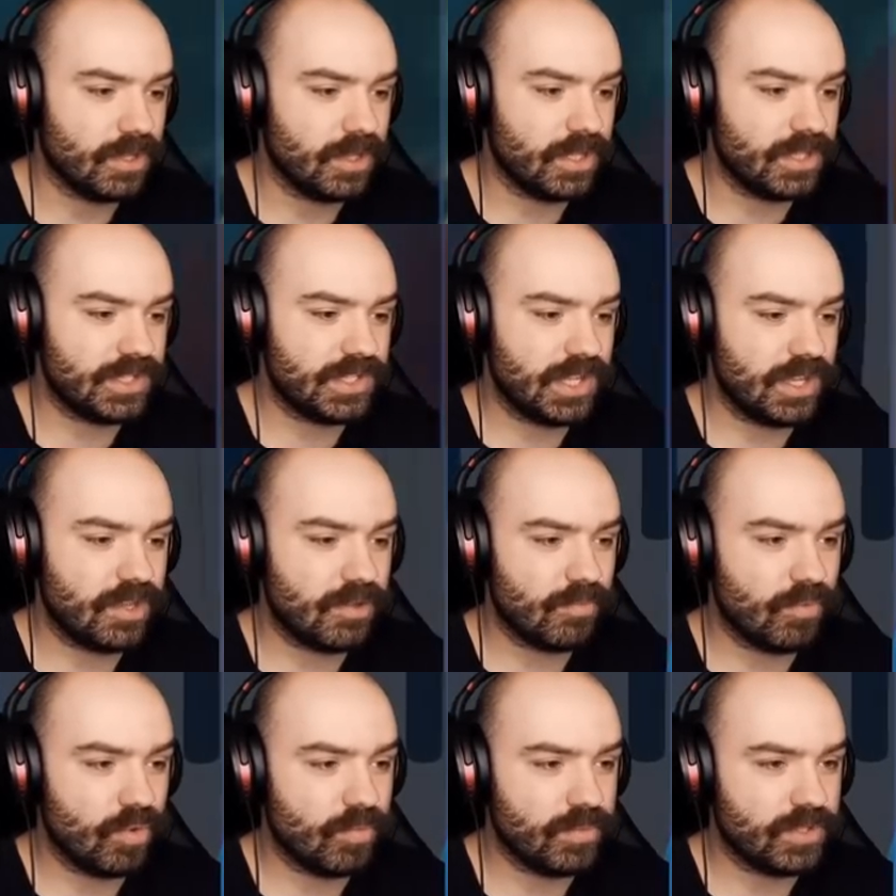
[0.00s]
Let's take
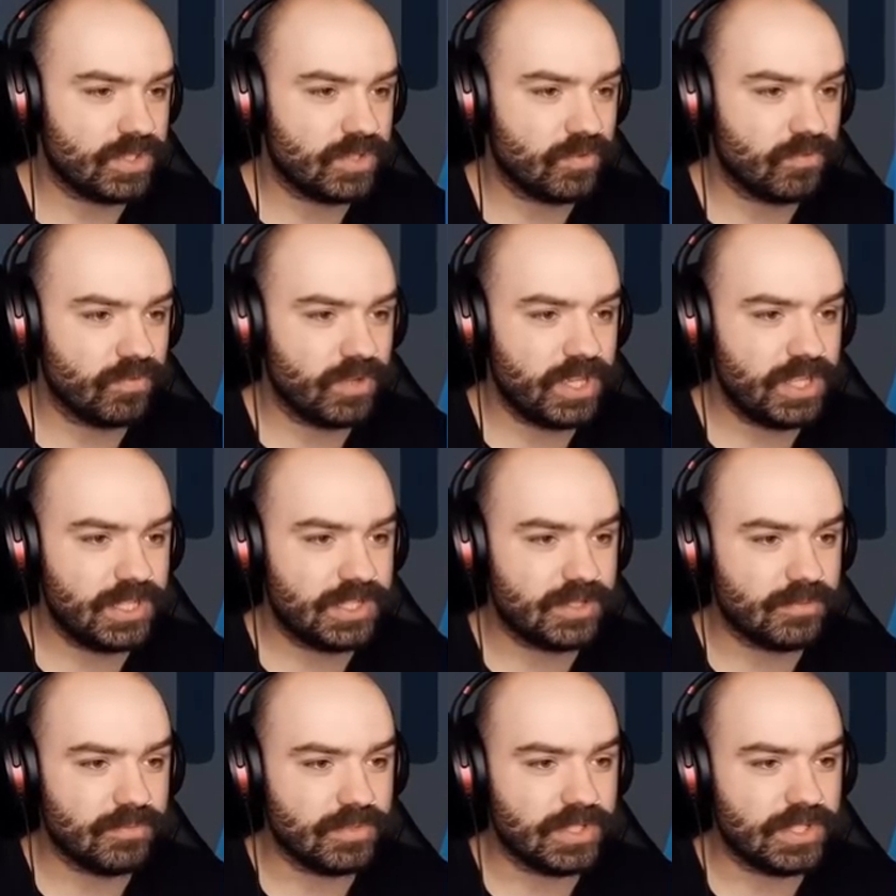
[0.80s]
a moment to read
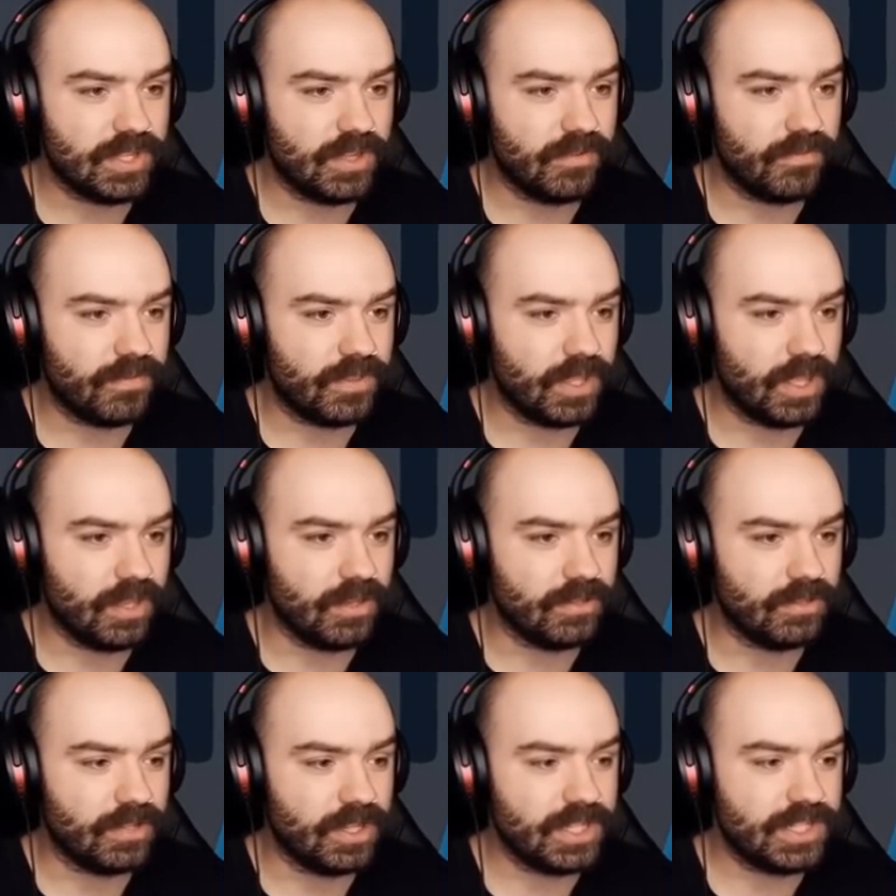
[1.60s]
some stuff
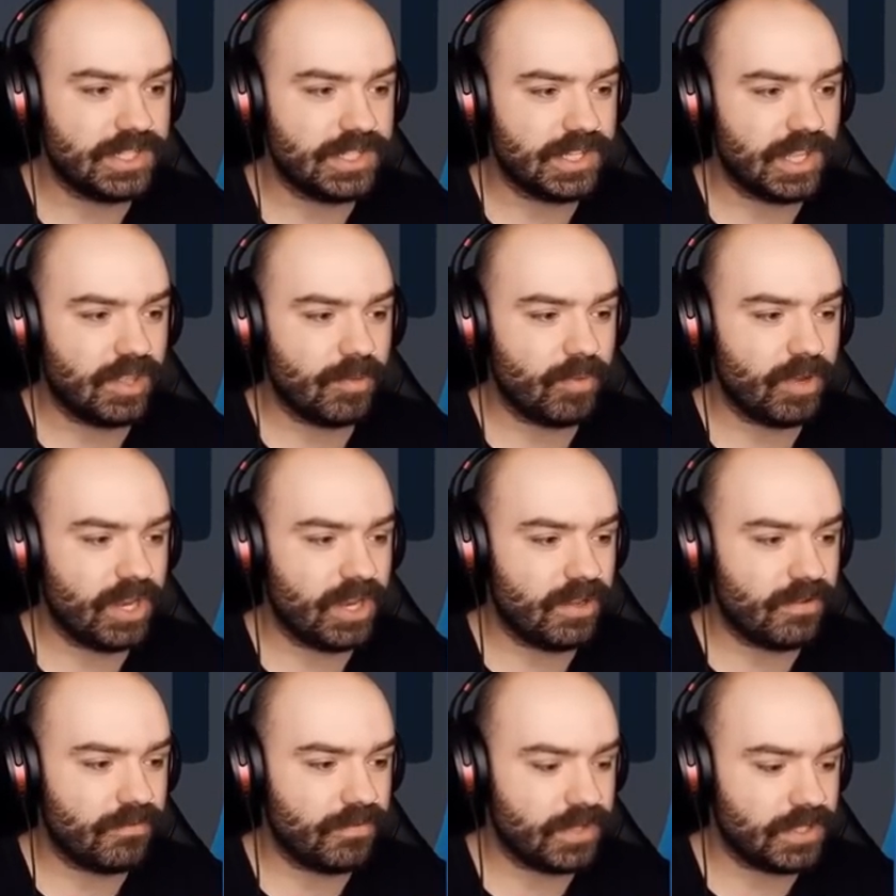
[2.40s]
then. Let's celebrate
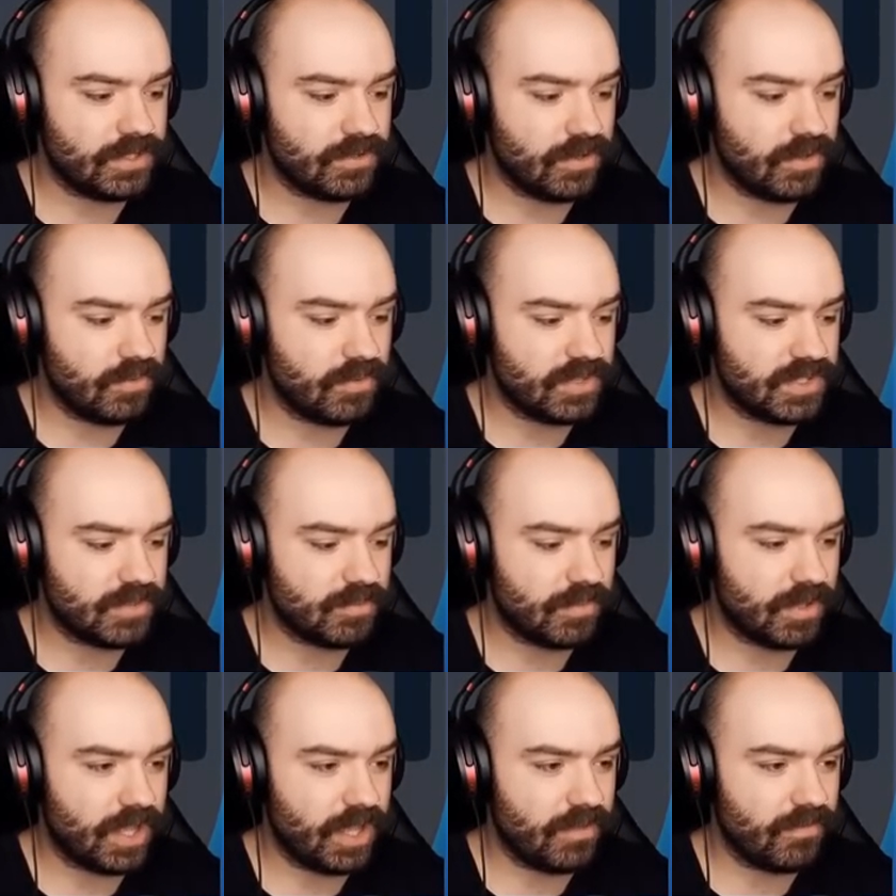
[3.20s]
our victory with
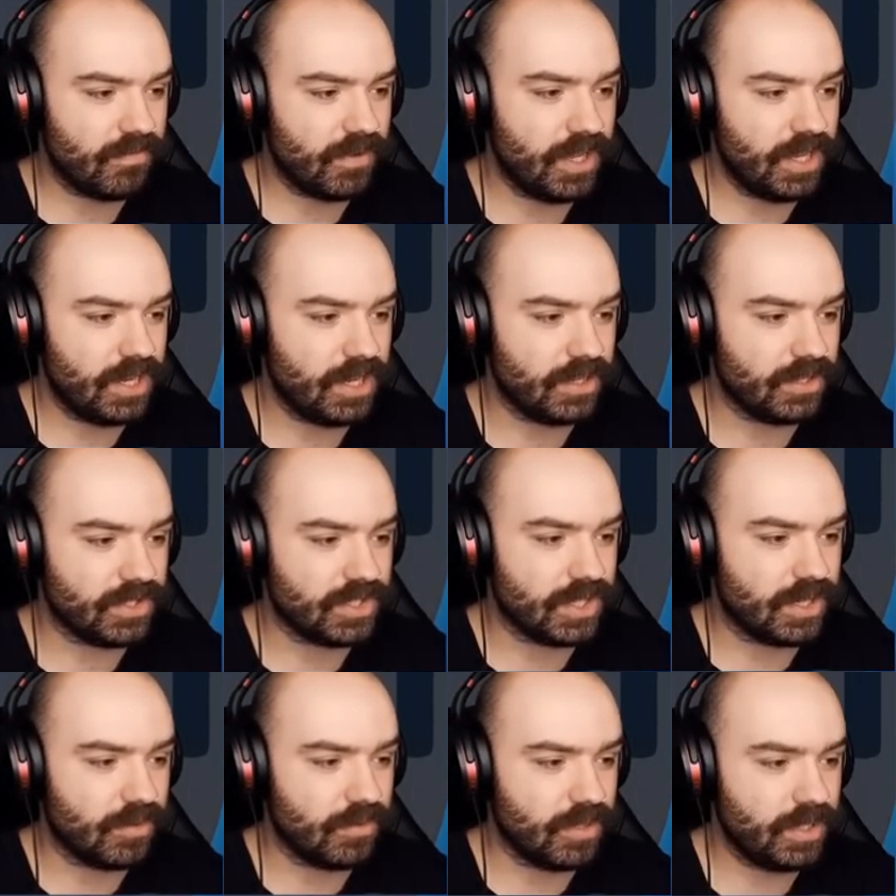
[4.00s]
some light reading,
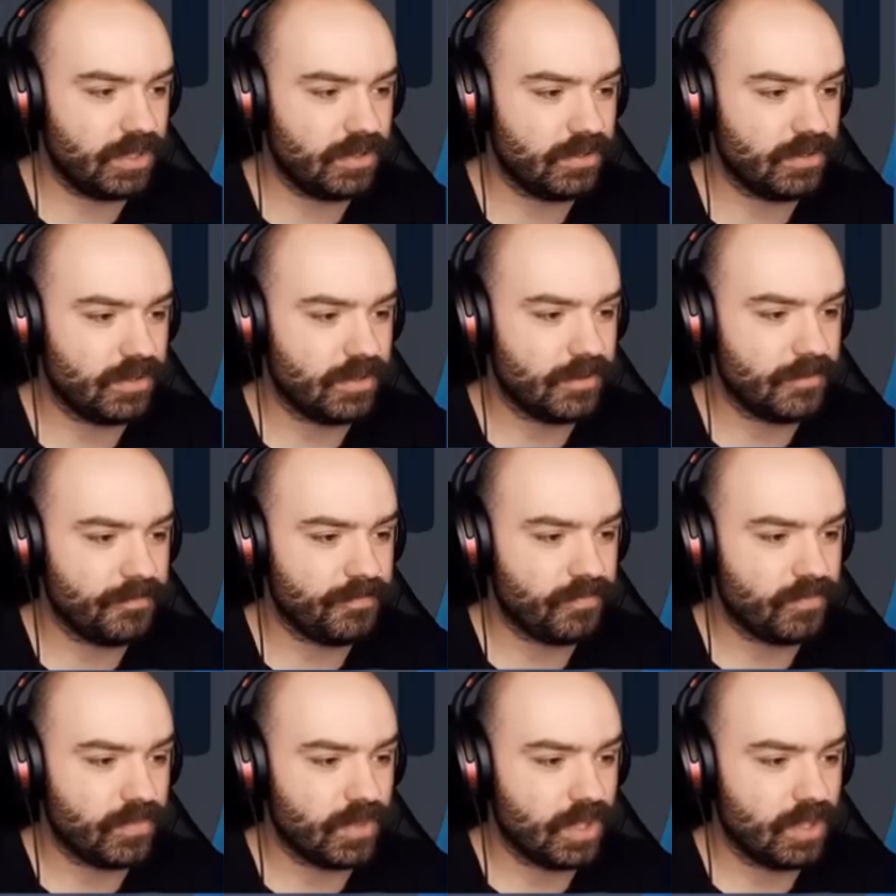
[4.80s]
shall we?
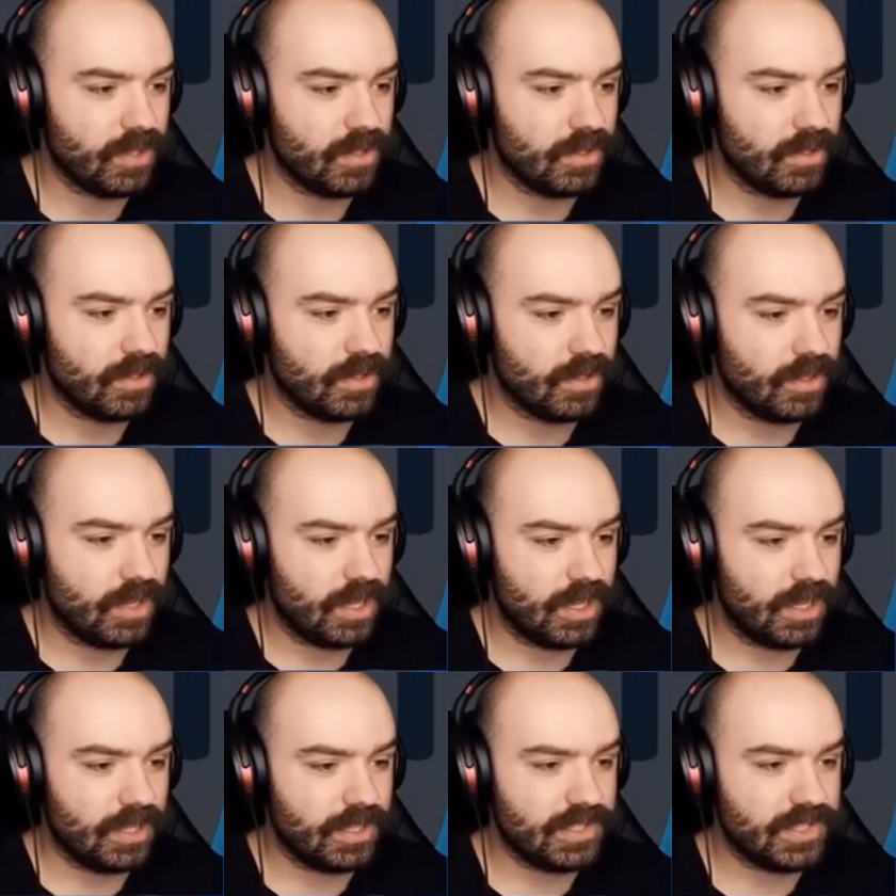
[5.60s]

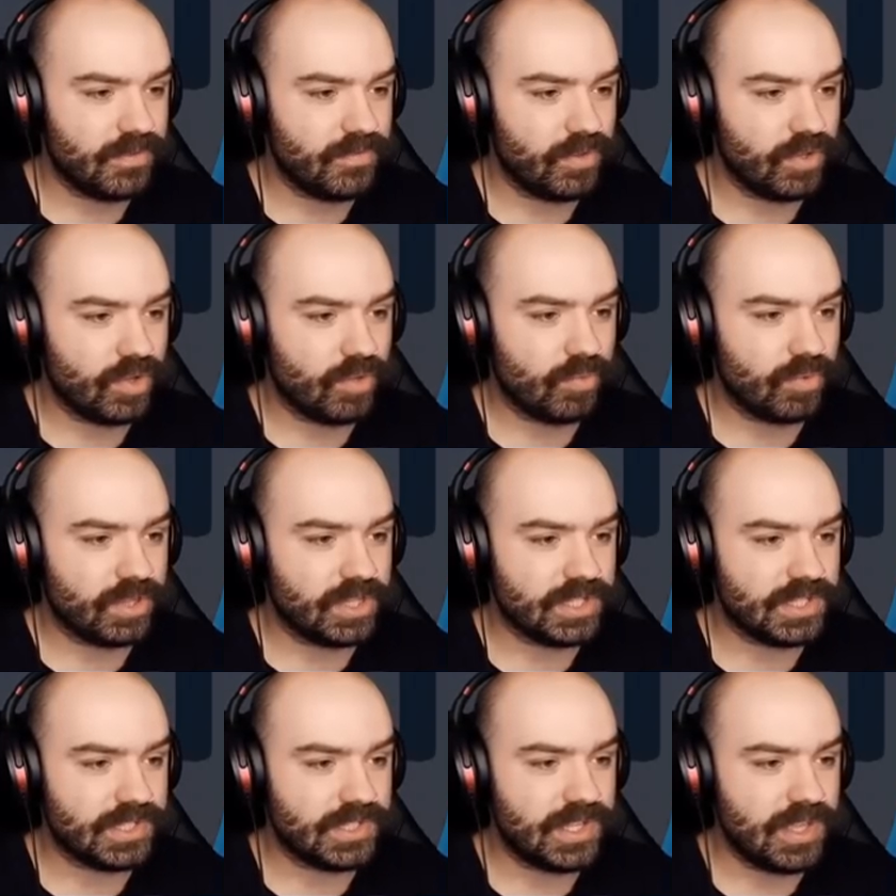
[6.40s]
Uh, let's have a look at what
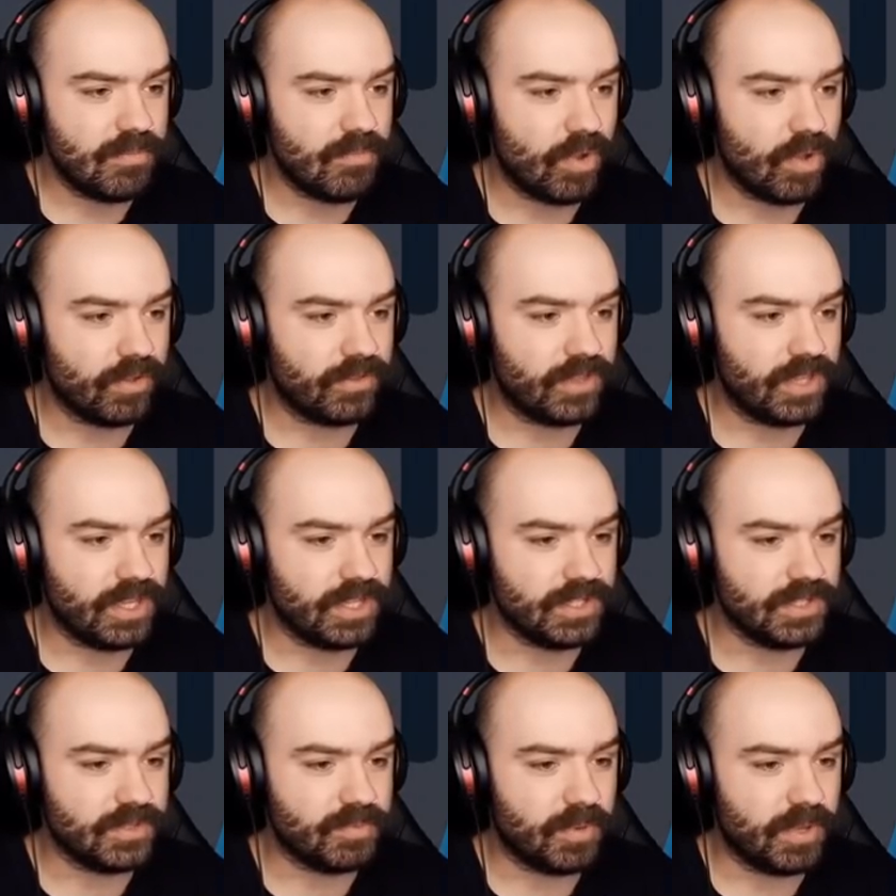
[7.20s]
the Seamoth
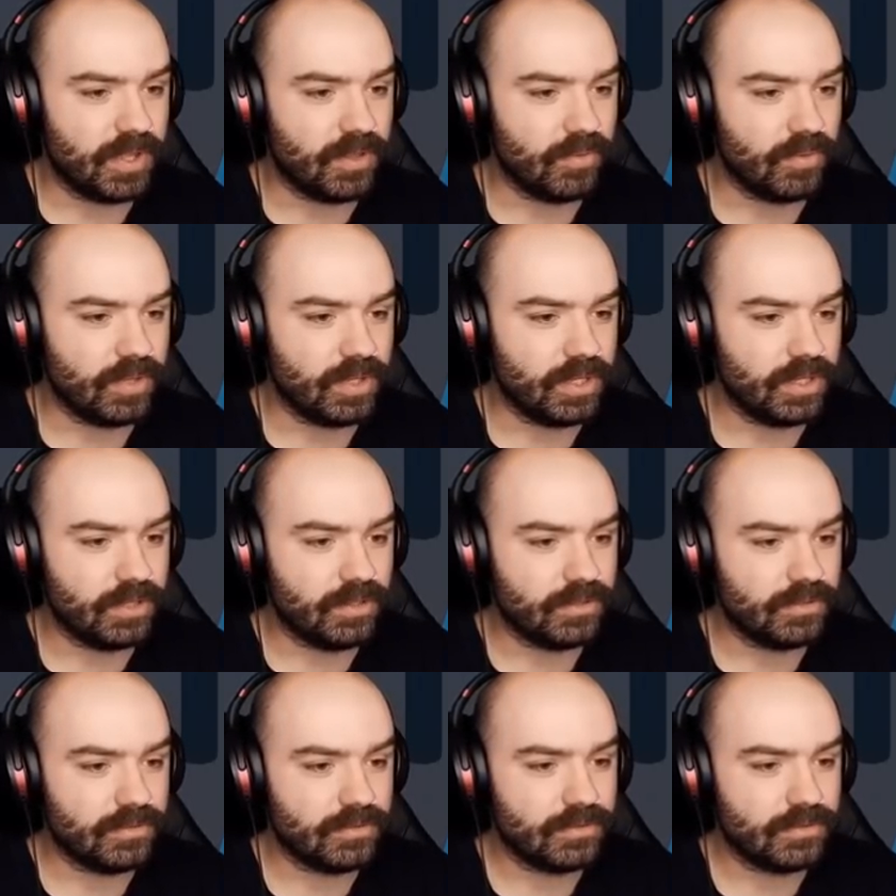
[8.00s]
is, by the way.